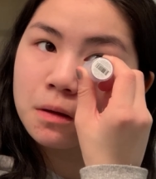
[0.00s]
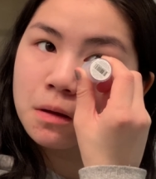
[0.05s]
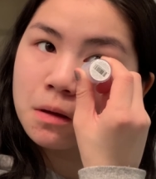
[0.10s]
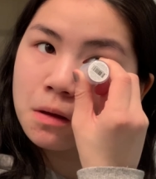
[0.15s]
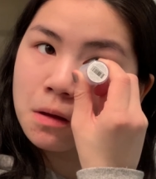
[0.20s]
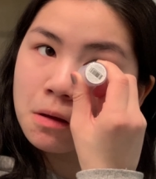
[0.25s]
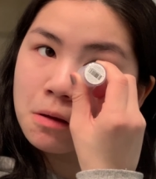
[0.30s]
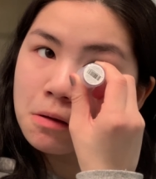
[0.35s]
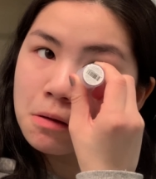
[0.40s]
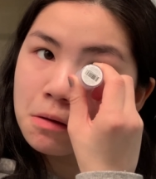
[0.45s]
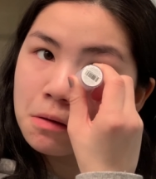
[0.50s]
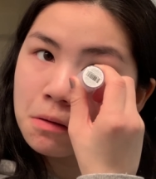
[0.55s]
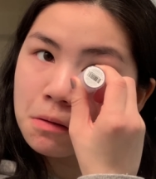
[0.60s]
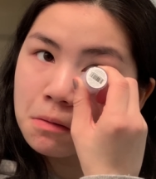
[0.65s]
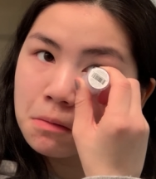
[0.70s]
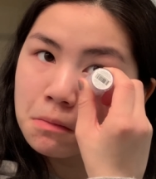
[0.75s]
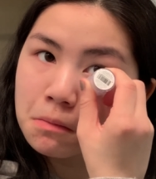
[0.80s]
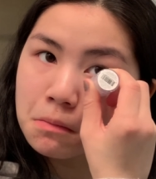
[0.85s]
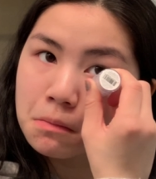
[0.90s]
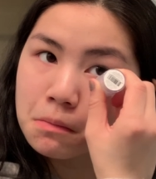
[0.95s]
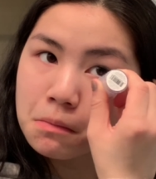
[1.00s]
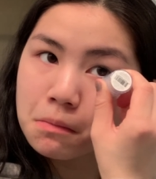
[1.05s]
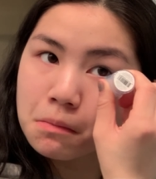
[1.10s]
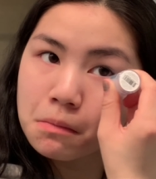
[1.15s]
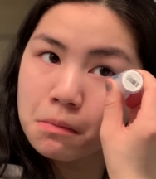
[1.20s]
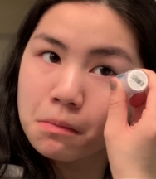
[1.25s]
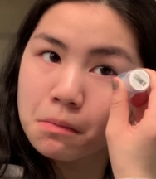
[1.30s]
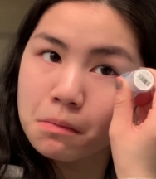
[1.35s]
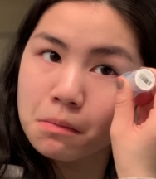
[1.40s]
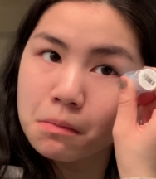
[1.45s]

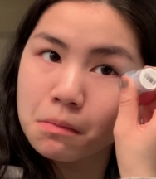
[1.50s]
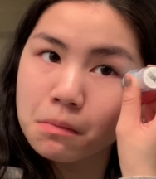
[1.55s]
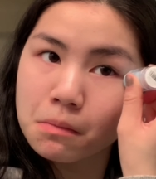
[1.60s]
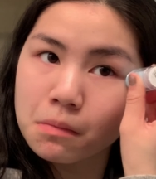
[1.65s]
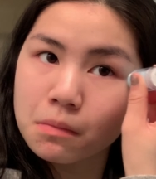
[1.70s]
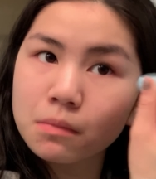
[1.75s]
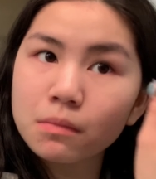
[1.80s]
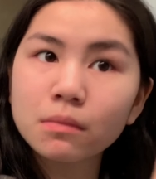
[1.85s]
No one is speaking in this clip.